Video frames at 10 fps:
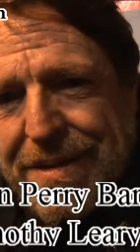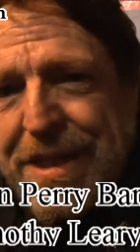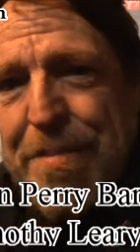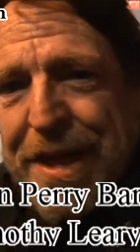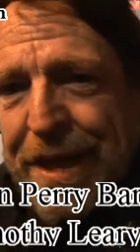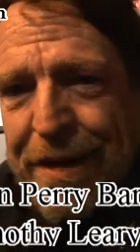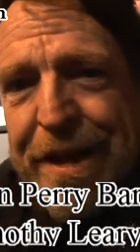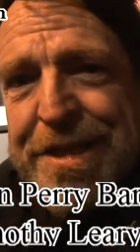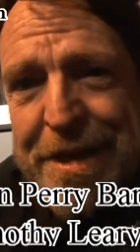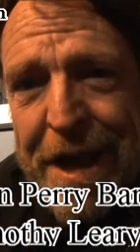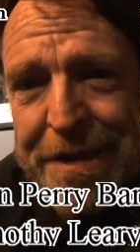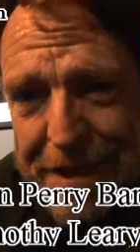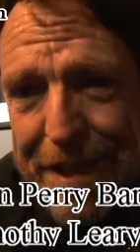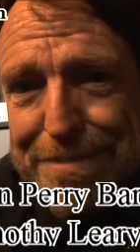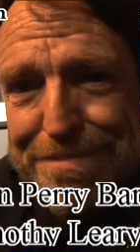Timothy Leary is not
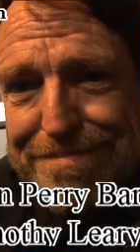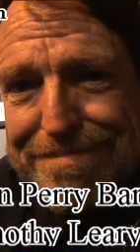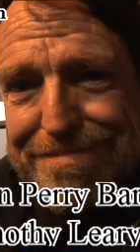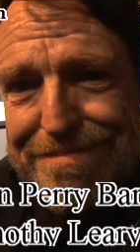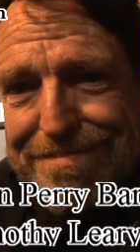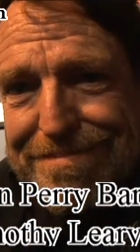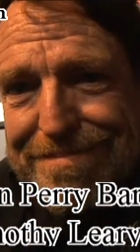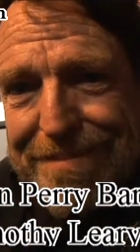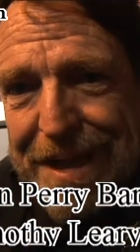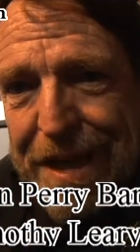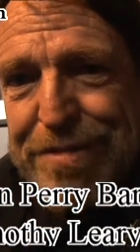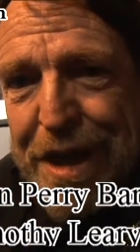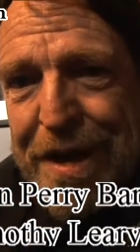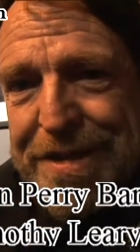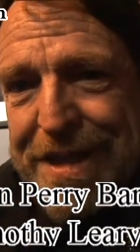dead. He lives
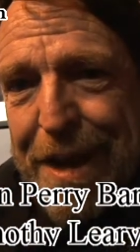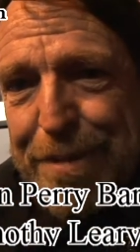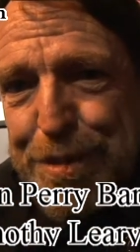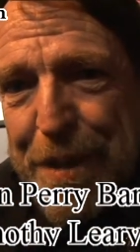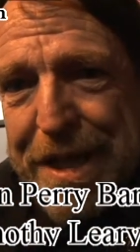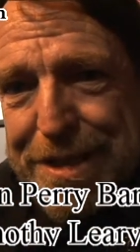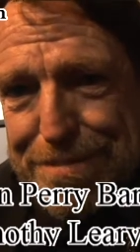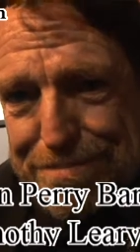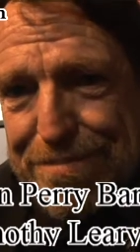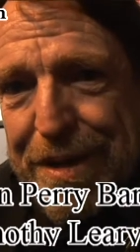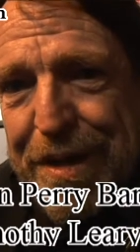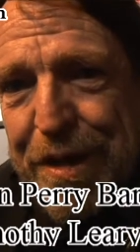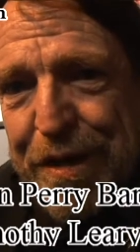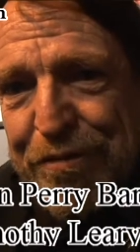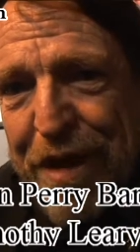on in cyberspace.
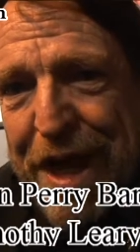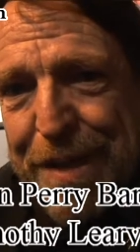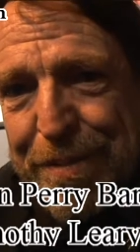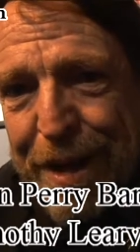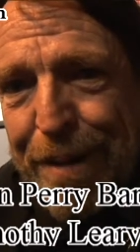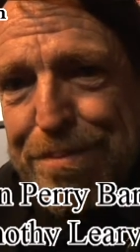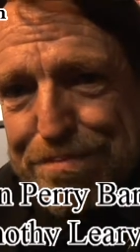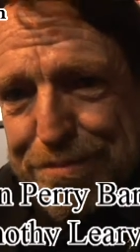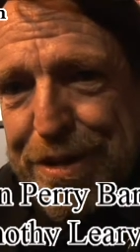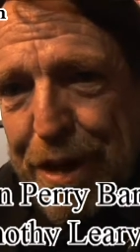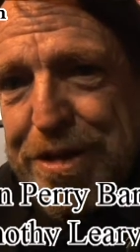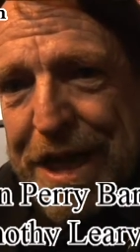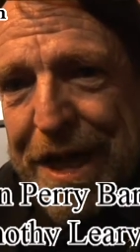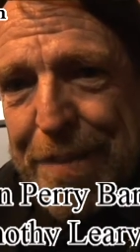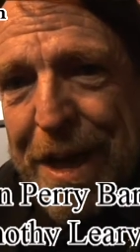You can find him there. Go
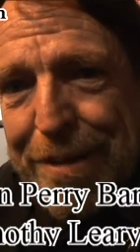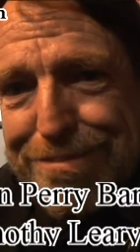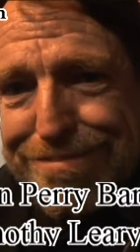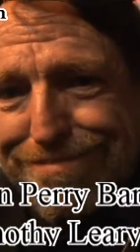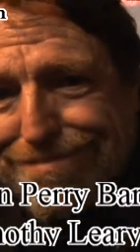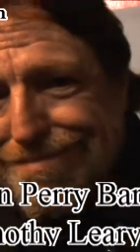check him out.